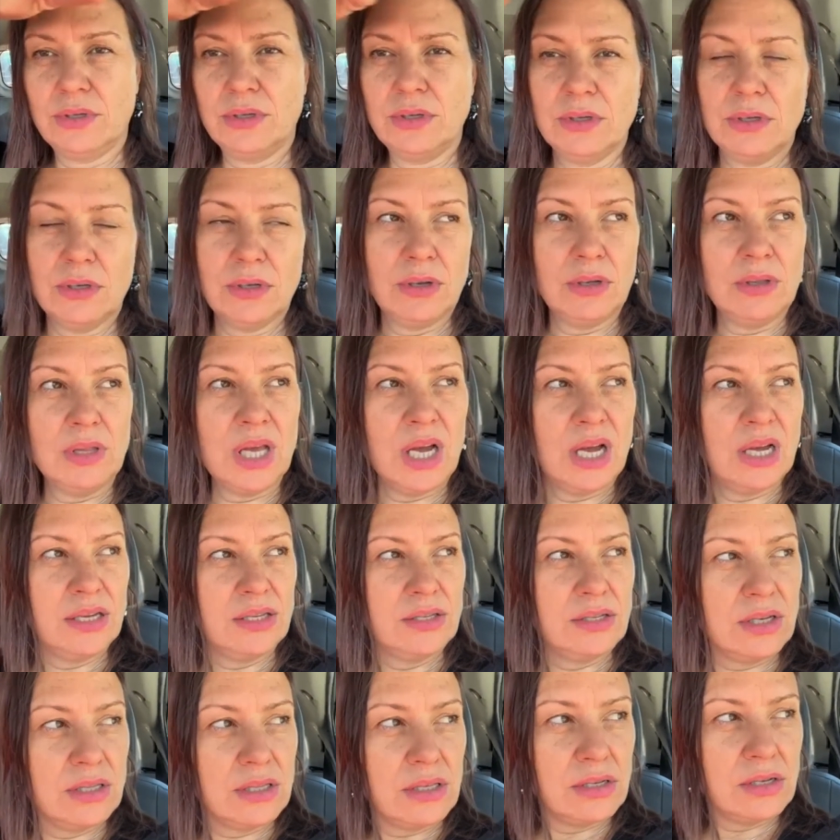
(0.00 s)
the little
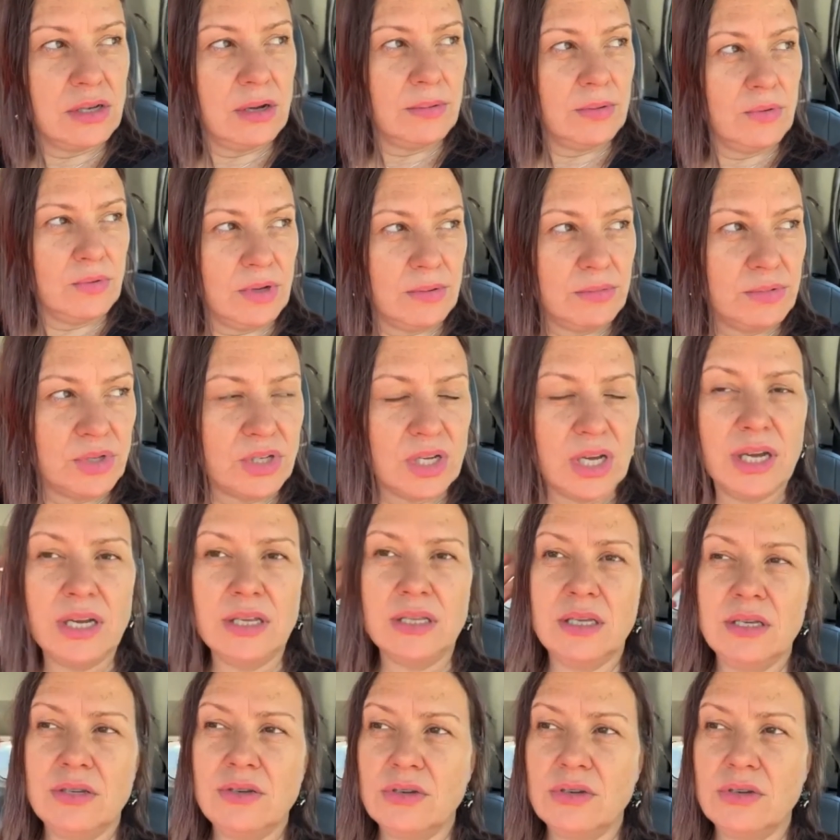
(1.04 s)
lines at the top of the website,